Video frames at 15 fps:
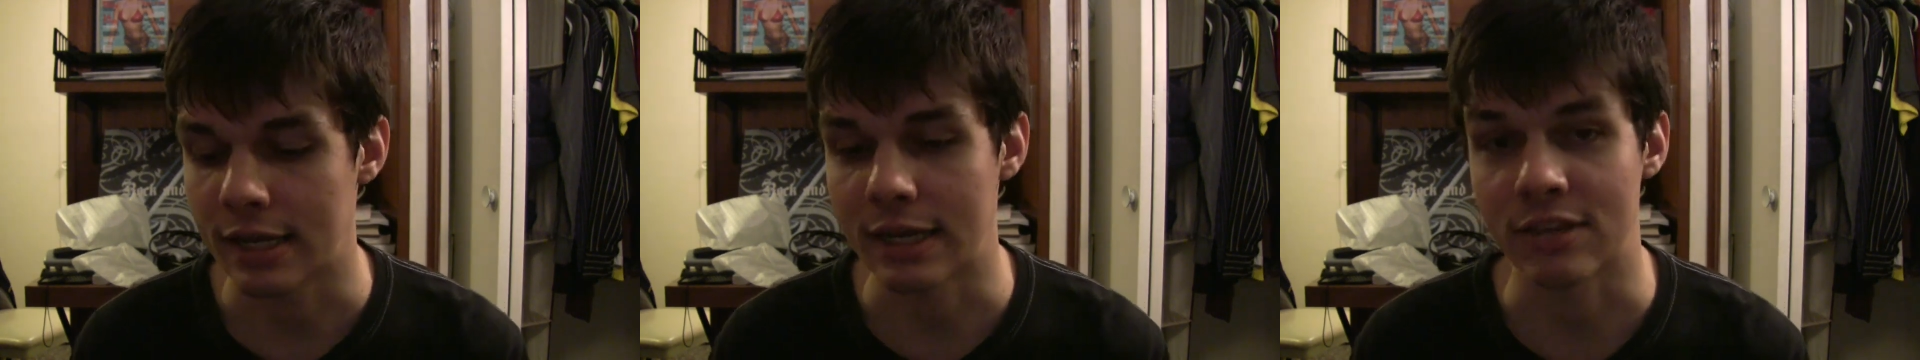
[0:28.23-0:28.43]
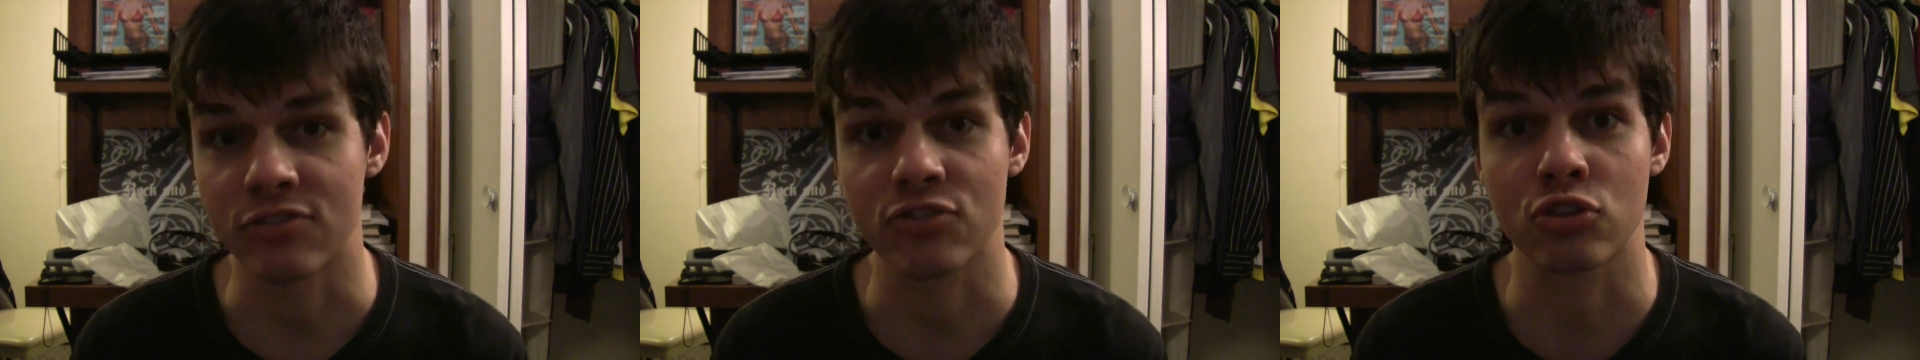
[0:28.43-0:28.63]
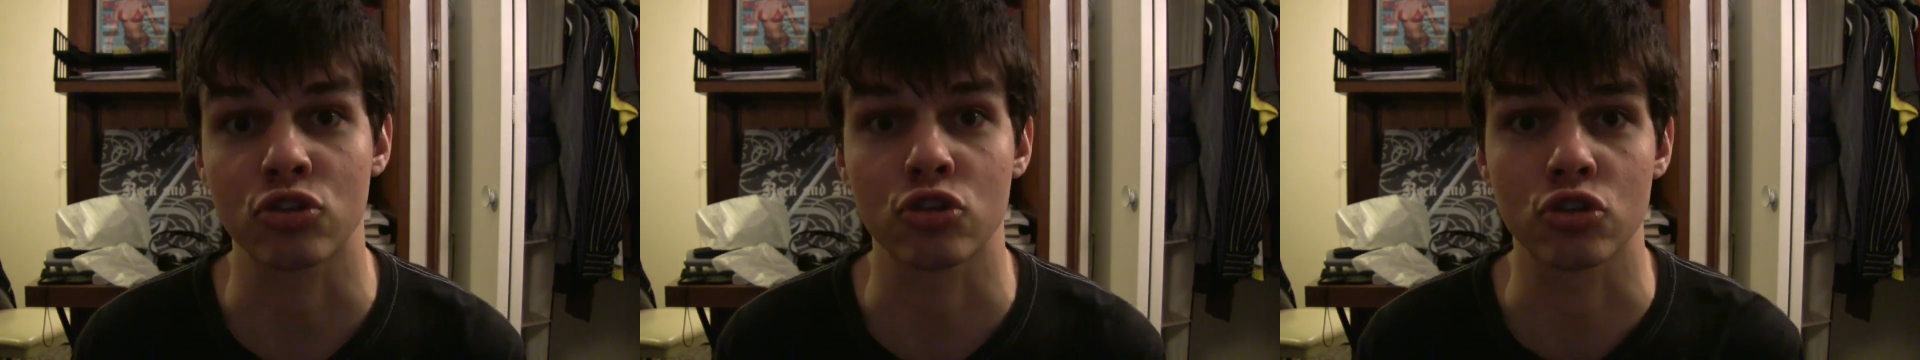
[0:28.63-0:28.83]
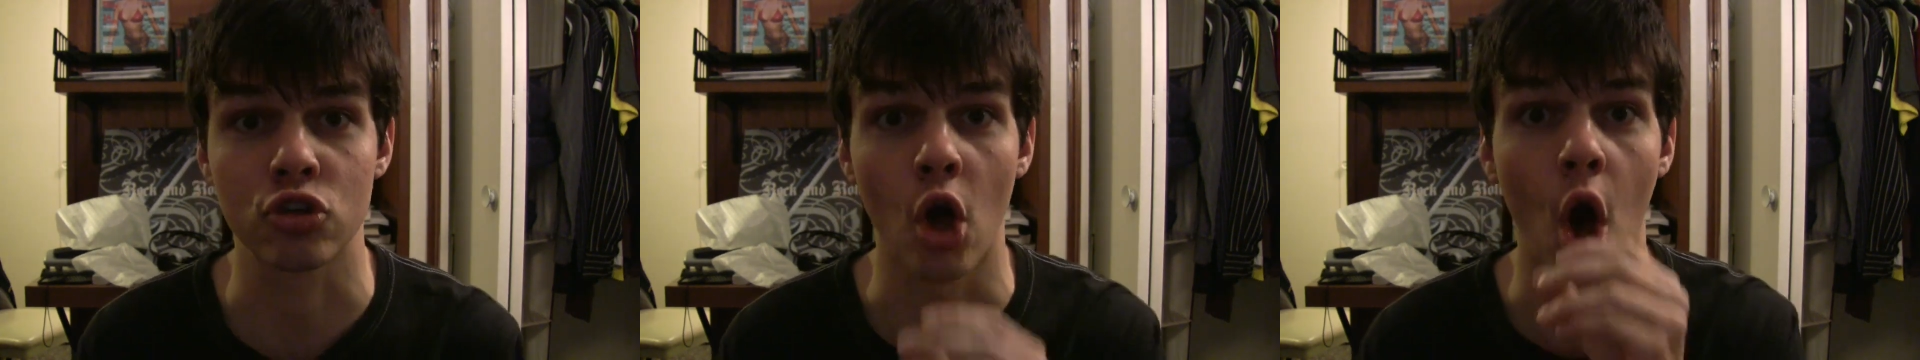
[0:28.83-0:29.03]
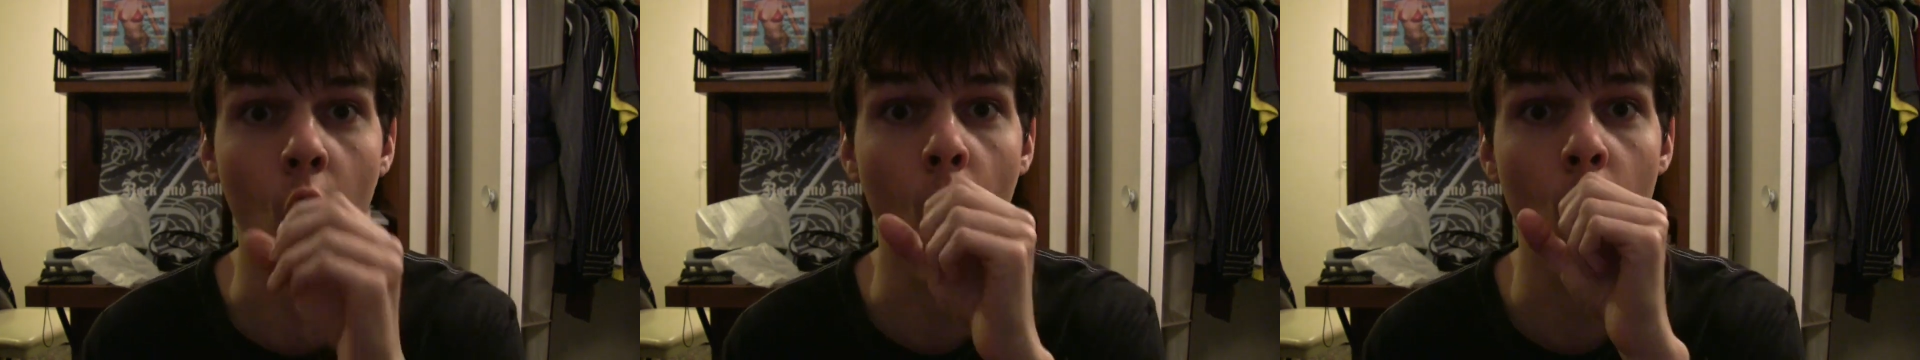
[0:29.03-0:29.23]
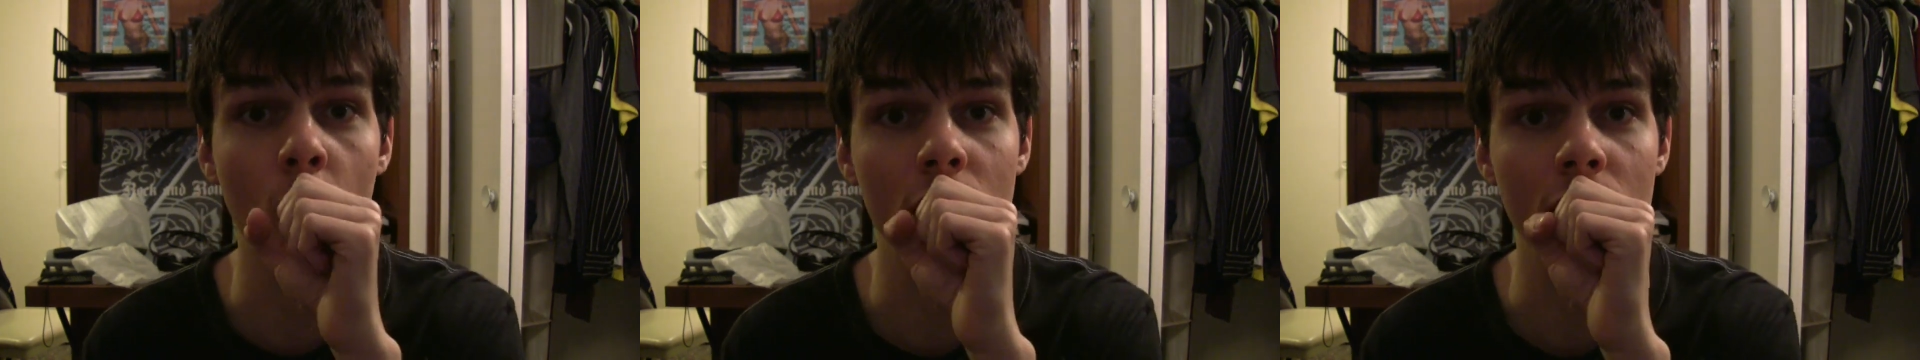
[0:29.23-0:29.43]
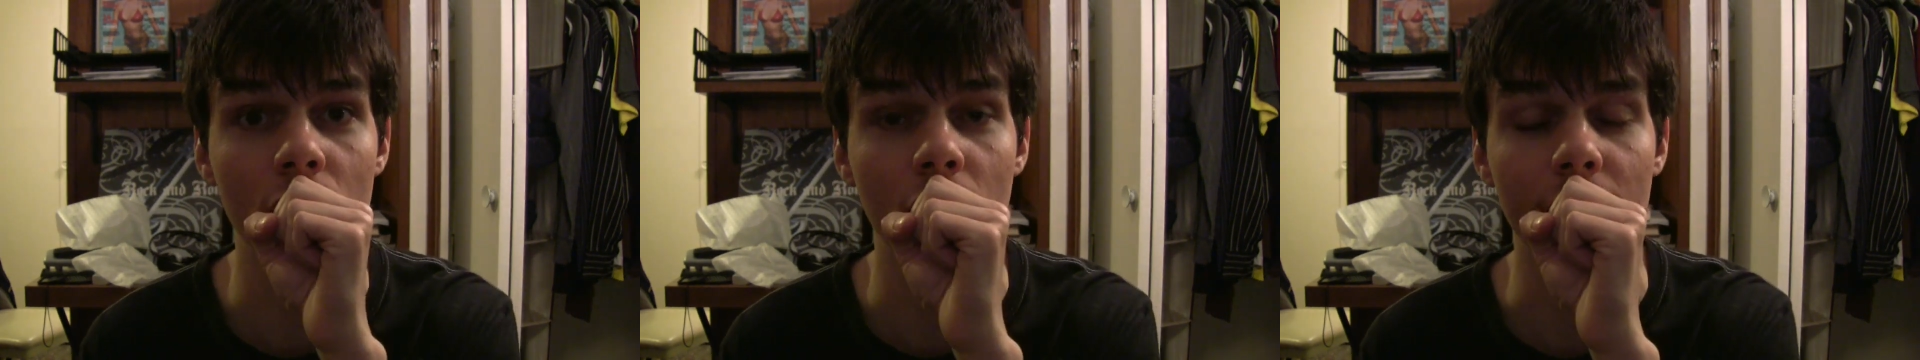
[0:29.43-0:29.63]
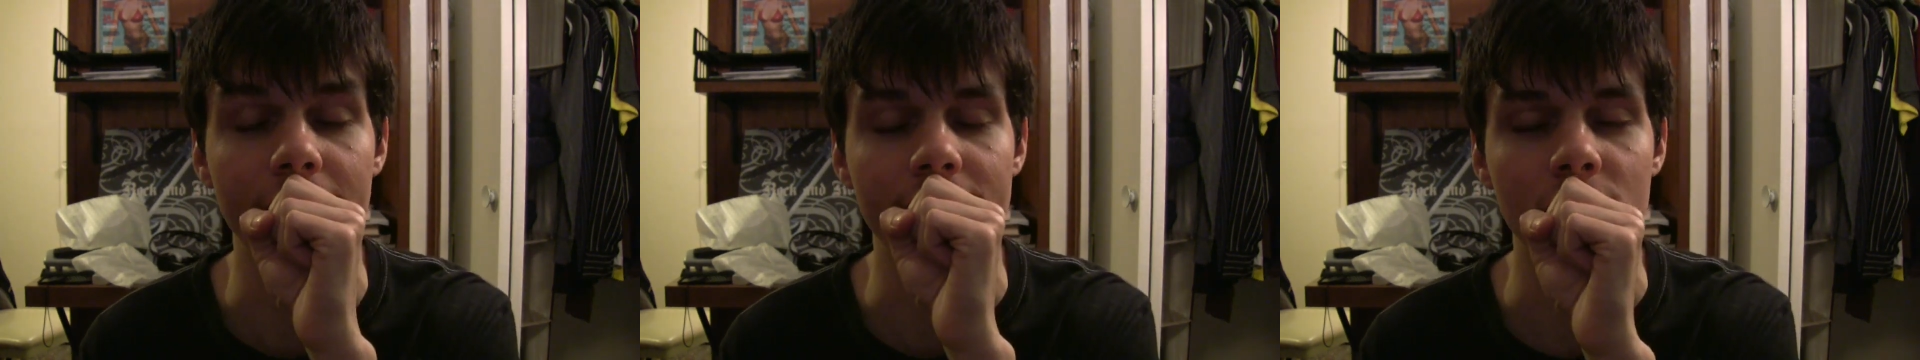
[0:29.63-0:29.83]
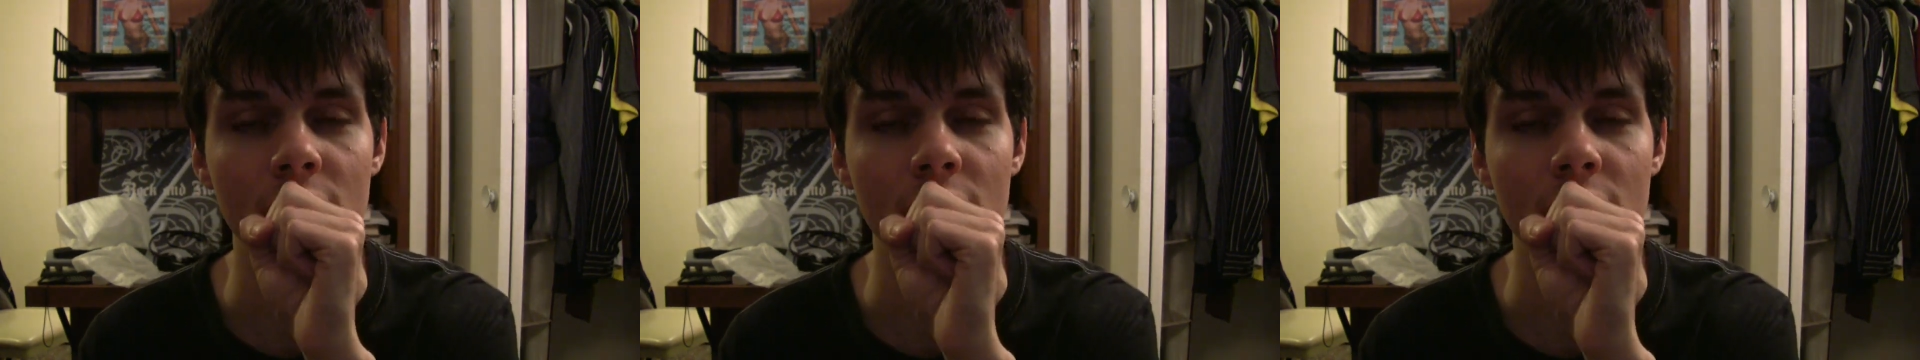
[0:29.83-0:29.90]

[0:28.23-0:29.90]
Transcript: it's so good.